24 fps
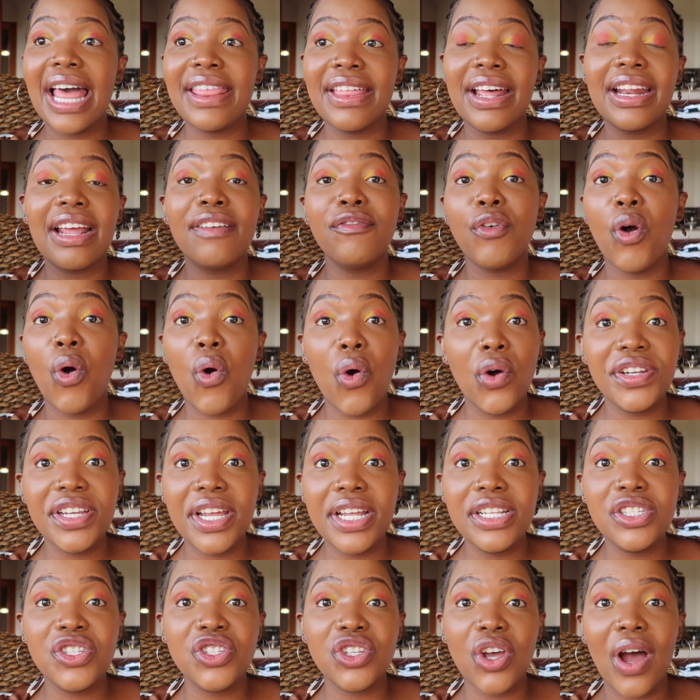I've
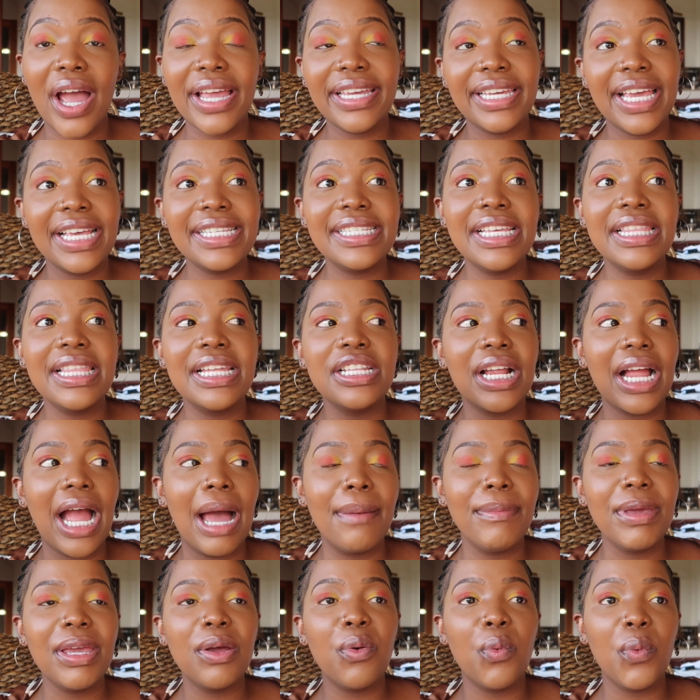ordered, so I guess in the
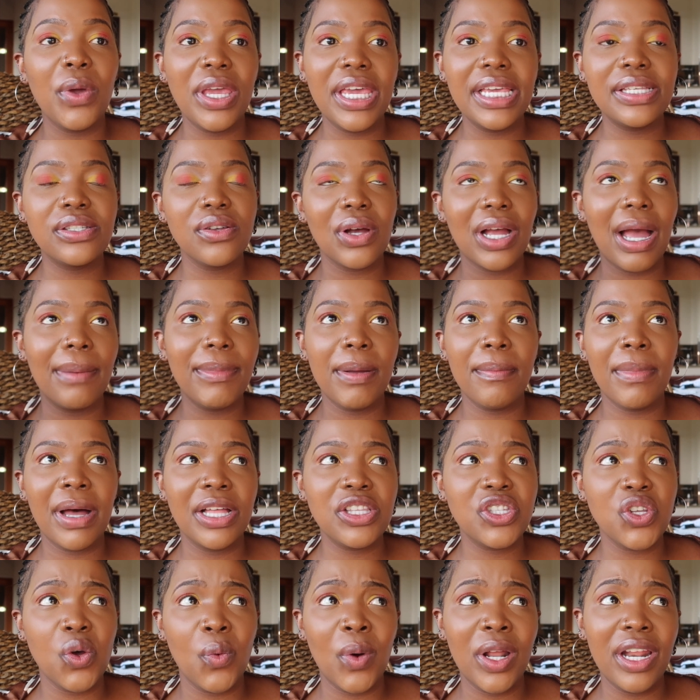coming weeks or coming
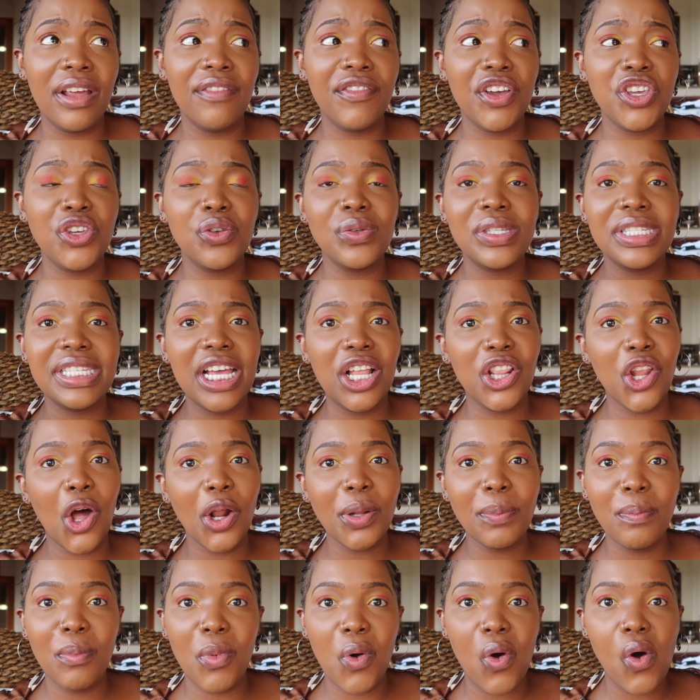months or whatever, you'll see a
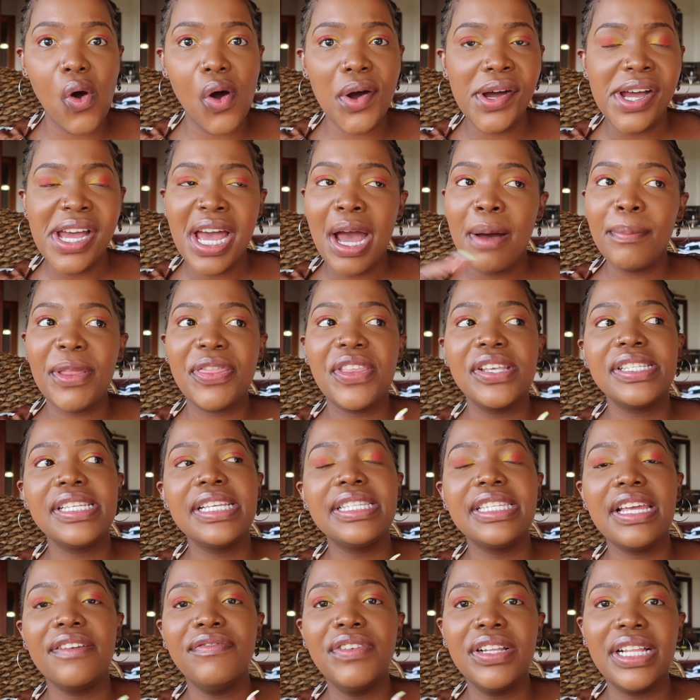lot more. But this
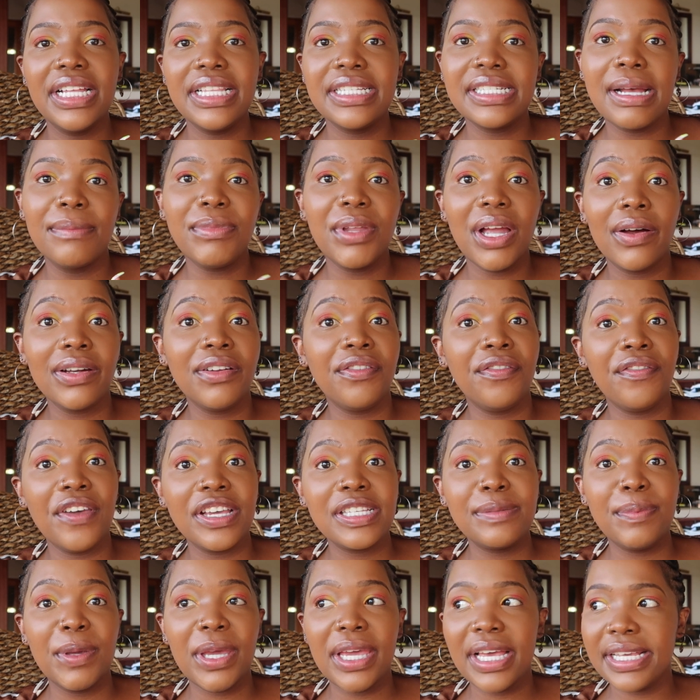is definitely something I want to
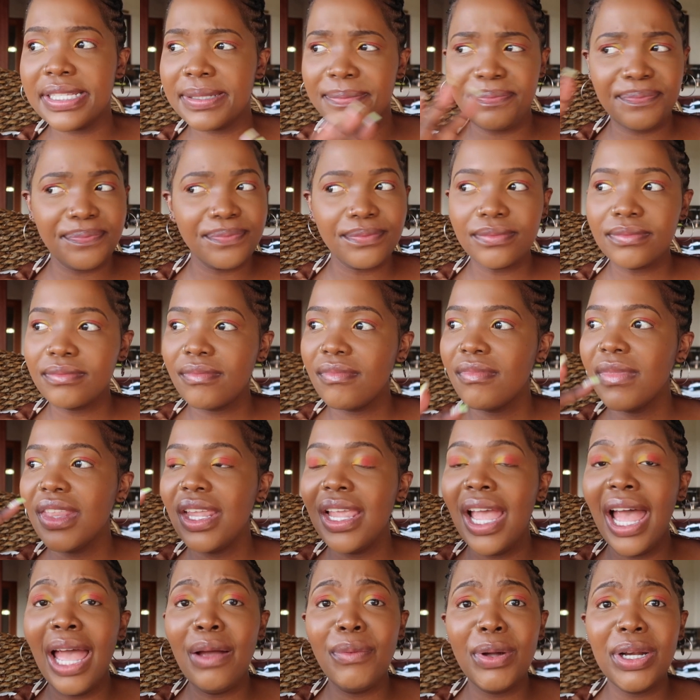fix because
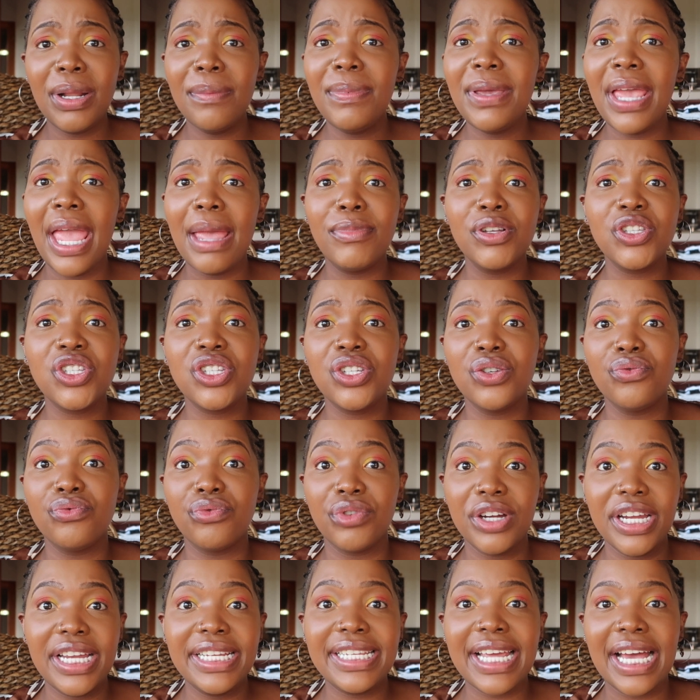I want to be able to
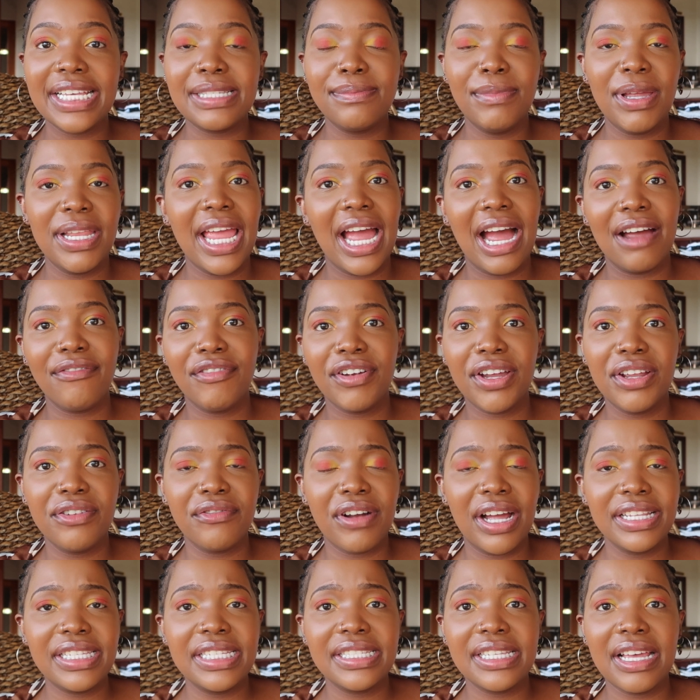read as many African
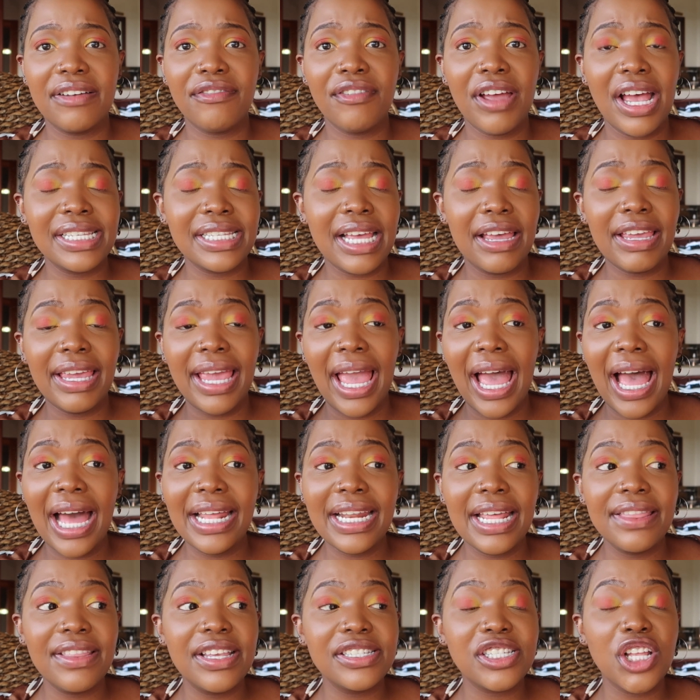writers as I
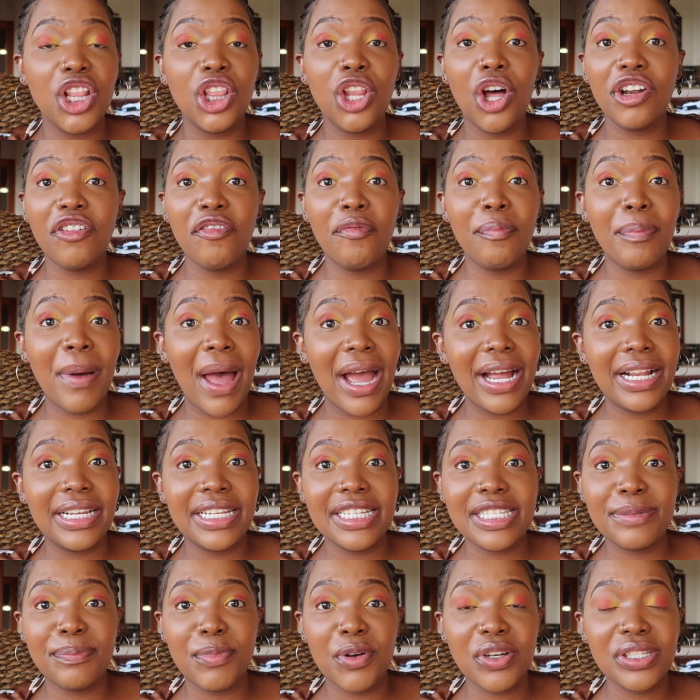can, and there's a lot of
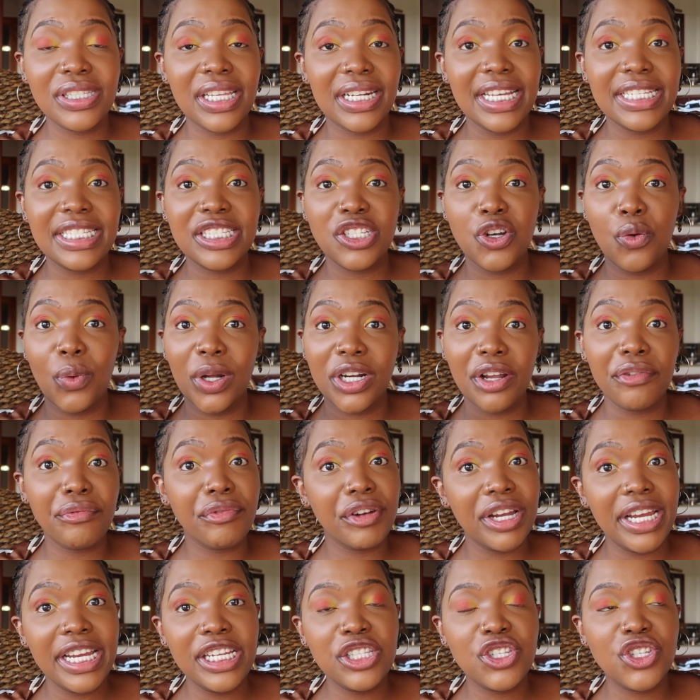backlist books that I still want to
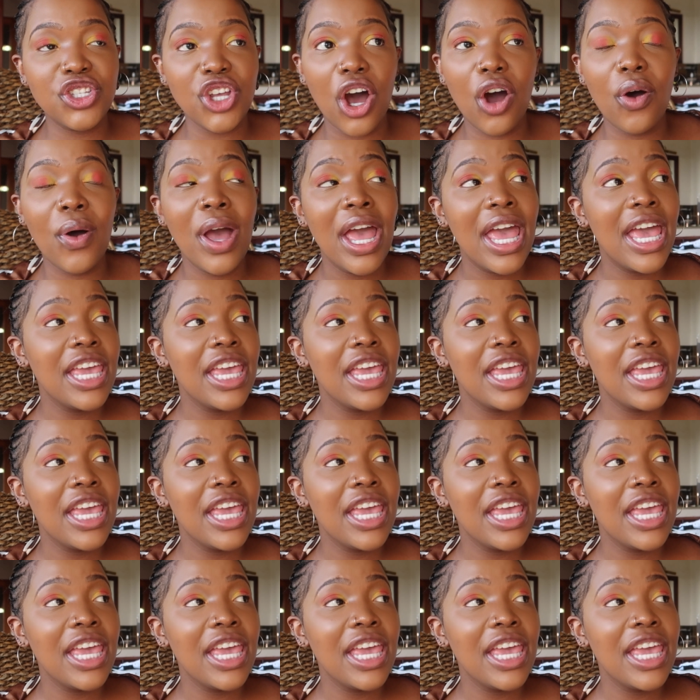read. So